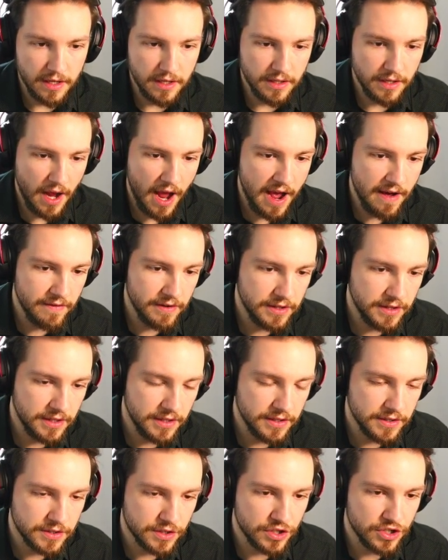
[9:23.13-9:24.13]
Having
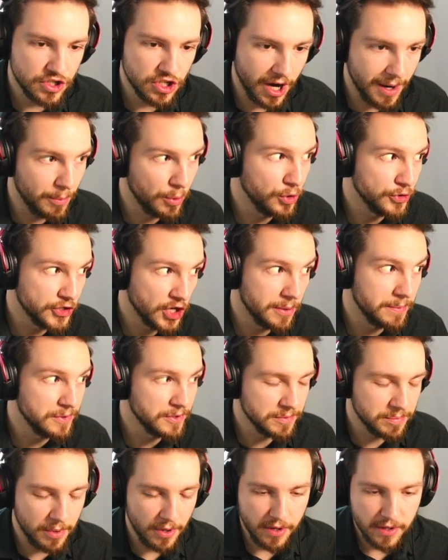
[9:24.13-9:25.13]
these doubled
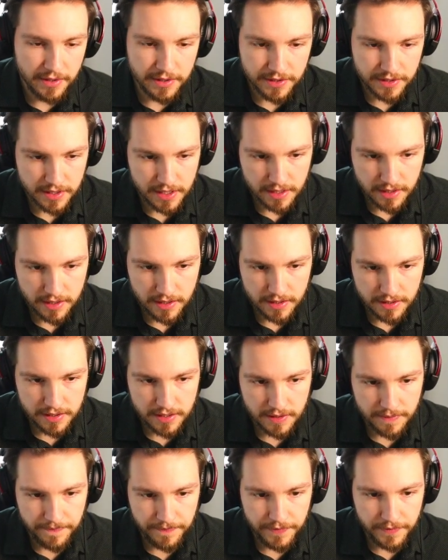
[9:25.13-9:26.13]
pawns like
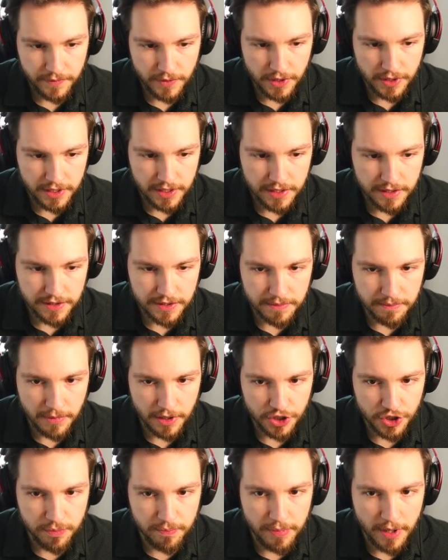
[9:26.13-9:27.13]
this really is
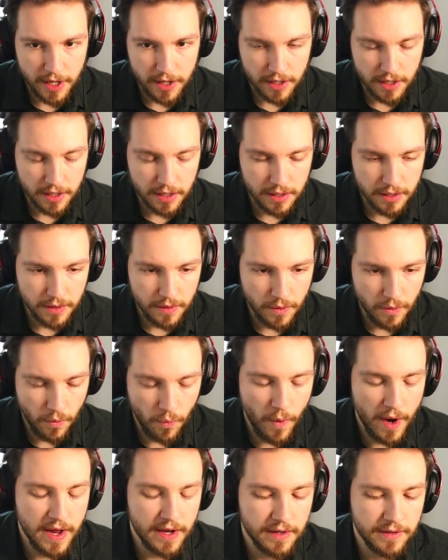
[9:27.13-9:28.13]
much better
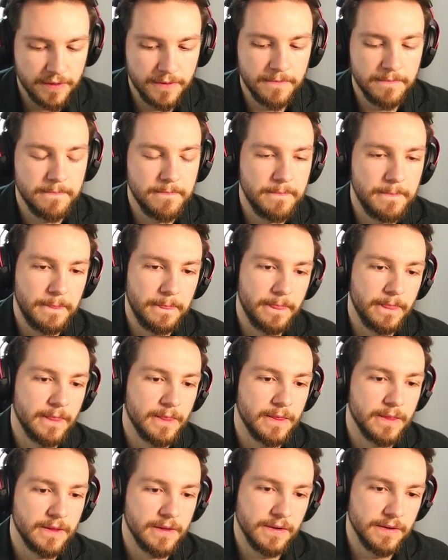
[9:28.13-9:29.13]
when
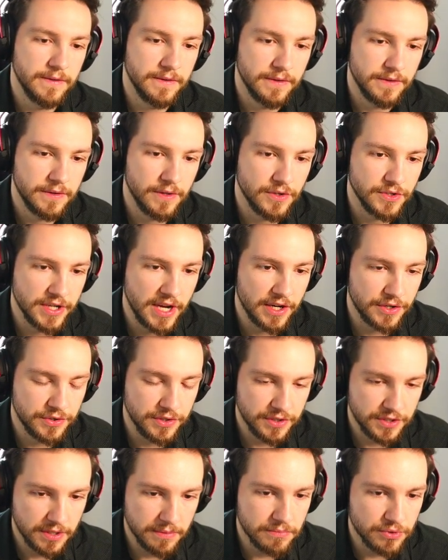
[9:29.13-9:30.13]
there's actually
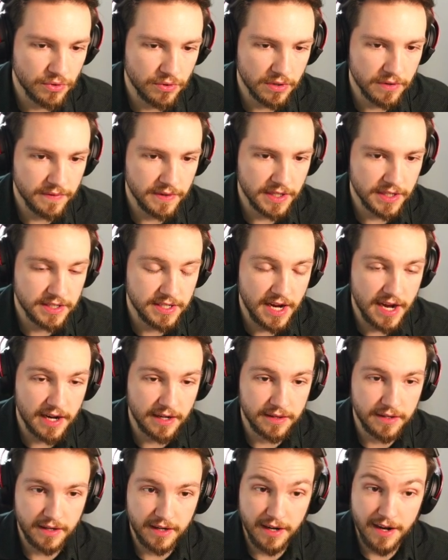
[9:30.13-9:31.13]
some sort of an attack
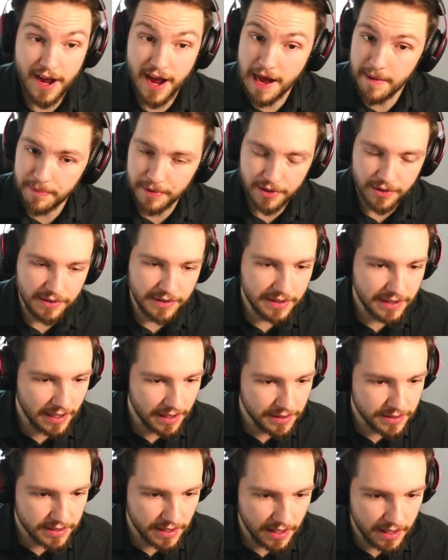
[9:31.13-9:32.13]
that can happen on the
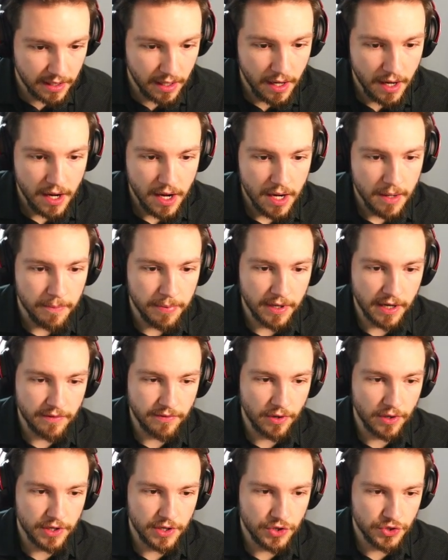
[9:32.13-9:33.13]
king side, but I've
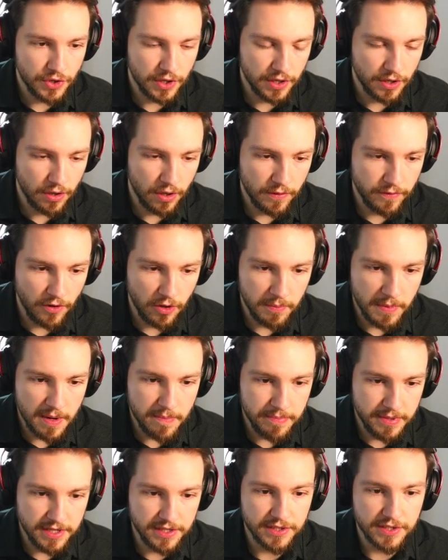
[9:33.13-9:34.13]
already traded off all my
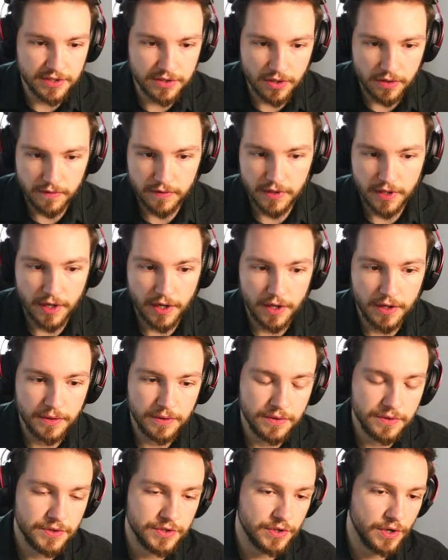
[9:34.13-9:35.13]
pieces over there,
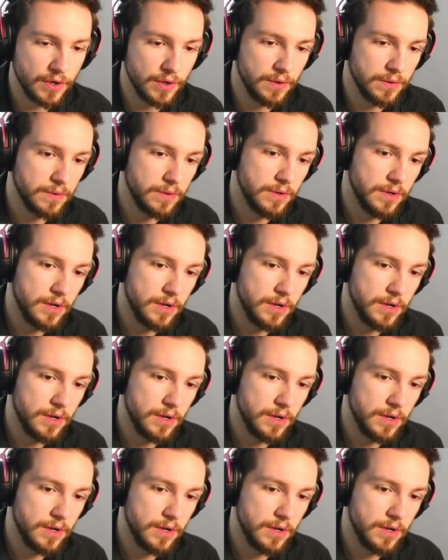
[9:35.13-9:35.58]
so